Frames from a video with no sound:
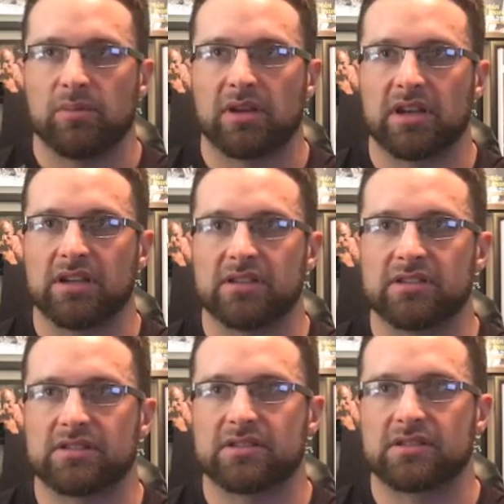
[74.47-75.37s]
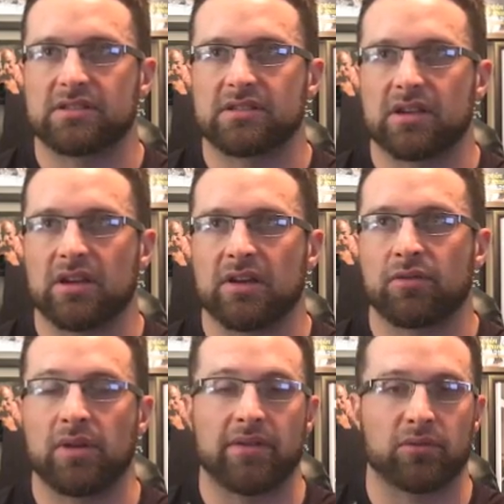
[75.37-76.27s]
because
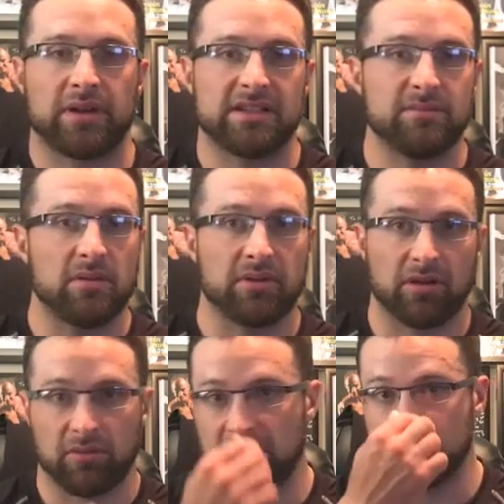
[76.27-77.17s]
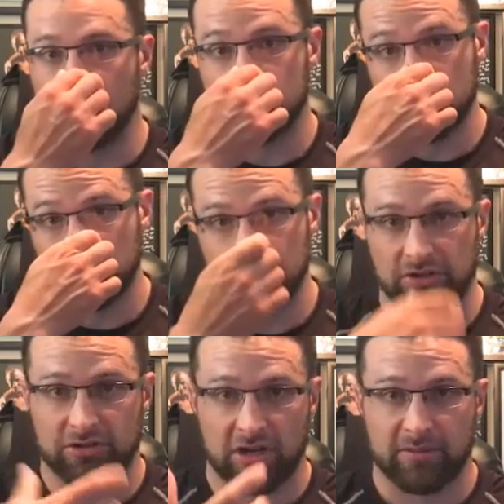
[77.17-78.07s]
for whatever reason people get really emotional when
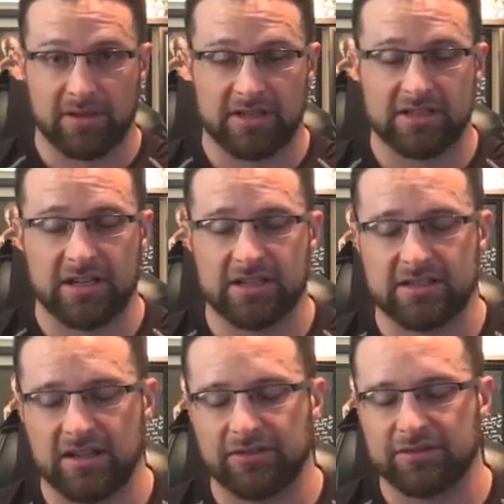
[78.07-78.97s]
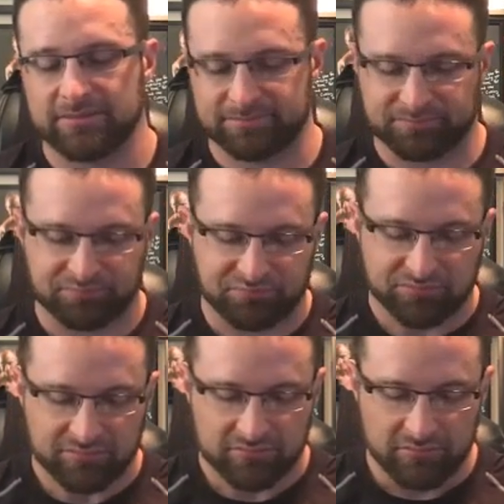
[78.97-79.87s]
they're talking about this kind of stuff.
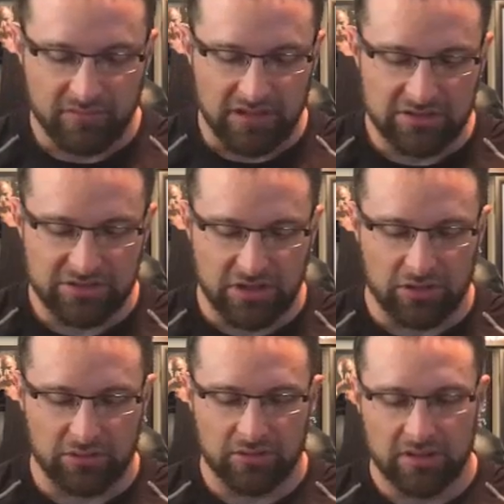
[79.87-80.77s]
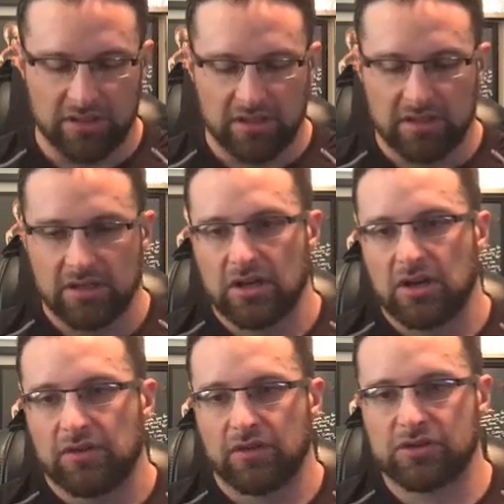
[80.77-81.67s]
So
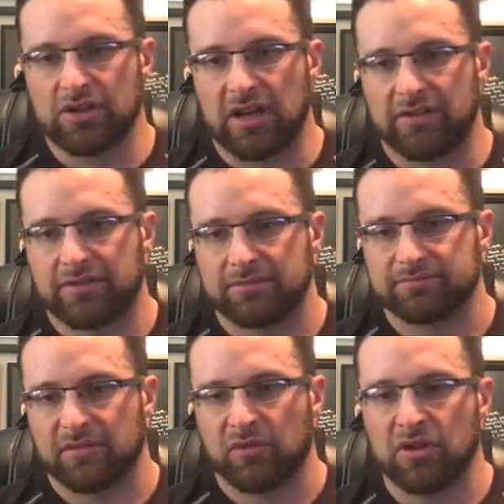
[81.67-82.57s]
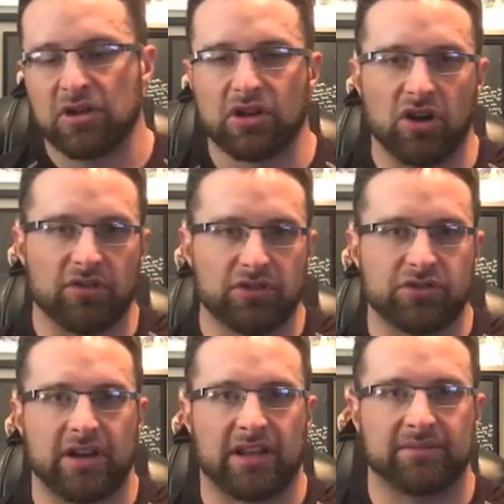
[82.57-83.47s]
first off, when we look at
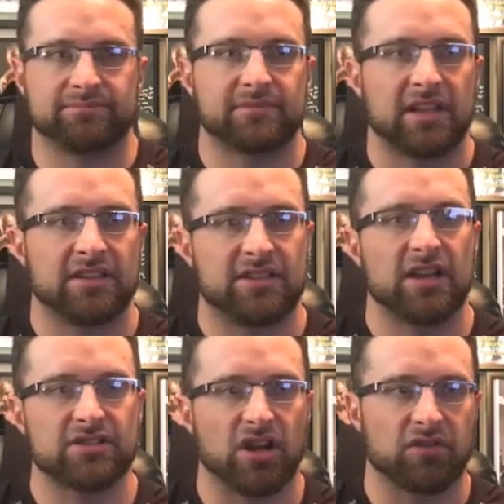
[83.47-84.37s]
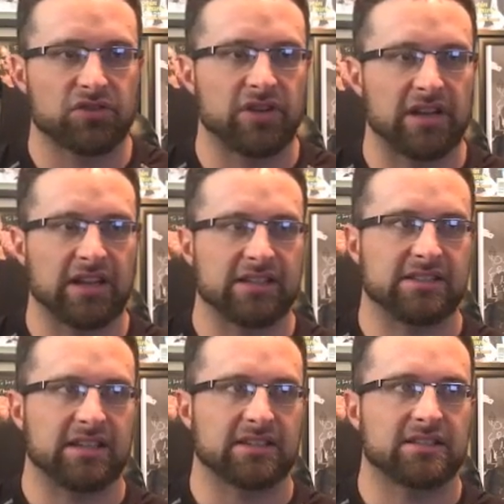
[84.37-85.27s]
overtraining, does overtraining
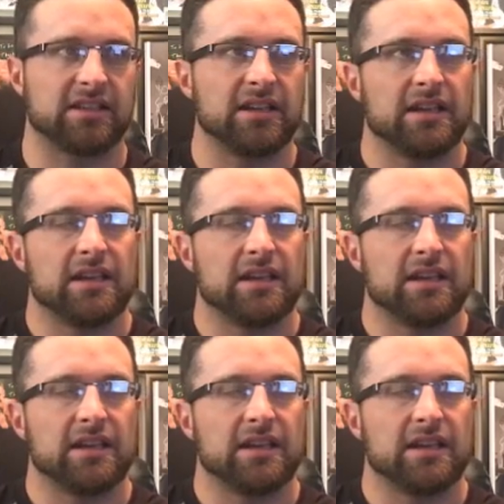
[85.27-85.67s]
exist?